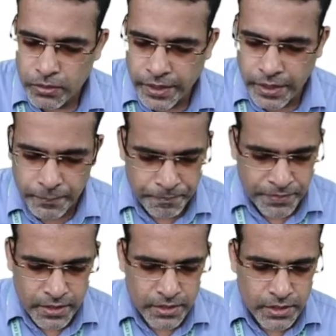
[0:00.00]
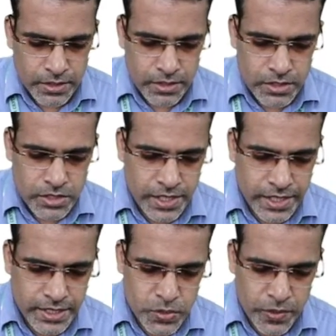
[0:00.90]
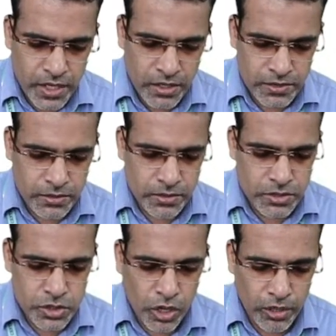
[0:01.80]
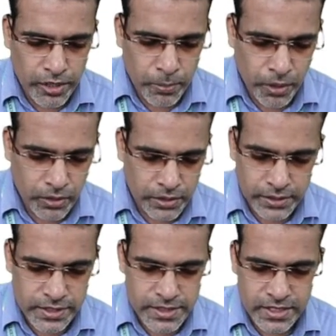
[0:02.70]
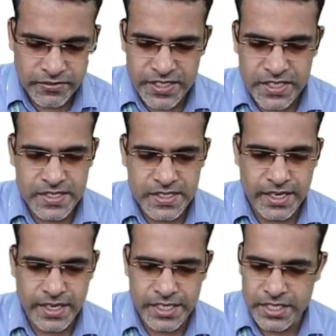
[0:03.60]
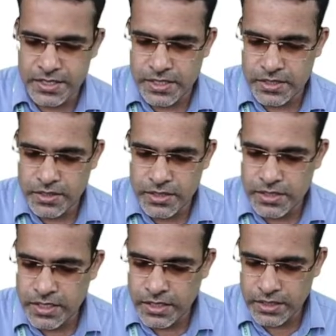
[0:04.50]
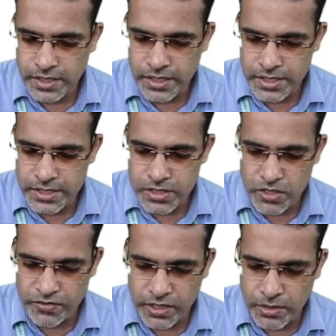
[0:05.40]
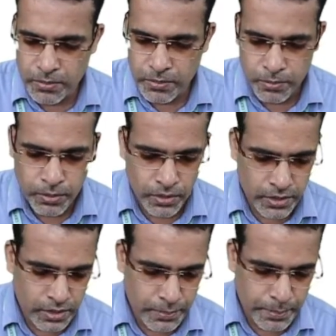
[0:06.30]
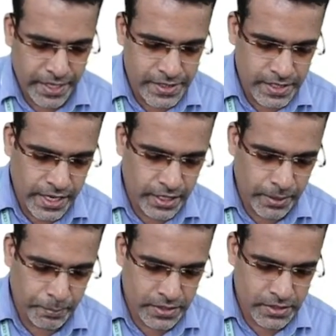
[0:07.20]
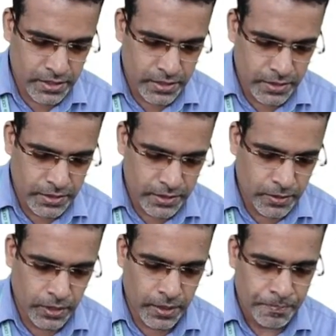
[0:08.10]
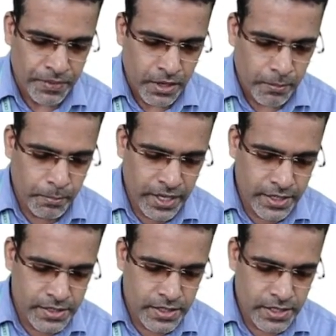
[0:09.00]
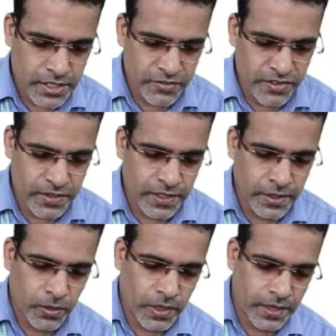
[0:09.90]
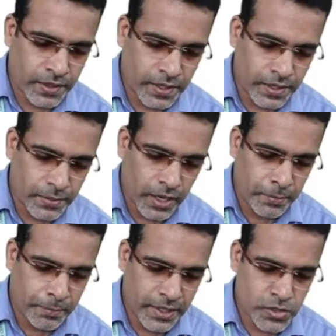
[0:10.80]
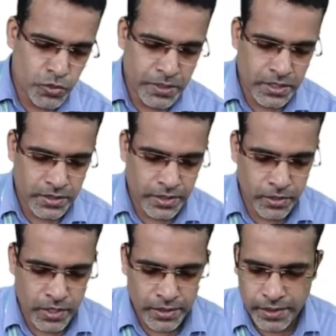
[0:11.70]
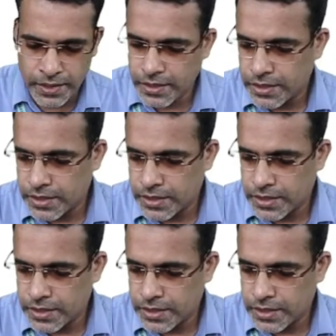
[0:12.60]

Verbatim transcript: Okay. So next we have to talk about the surfaces relations. So these are the relations of uh, uh base and apex. Okay. Base, inferior thyroid artery, apex, superior thyroid artery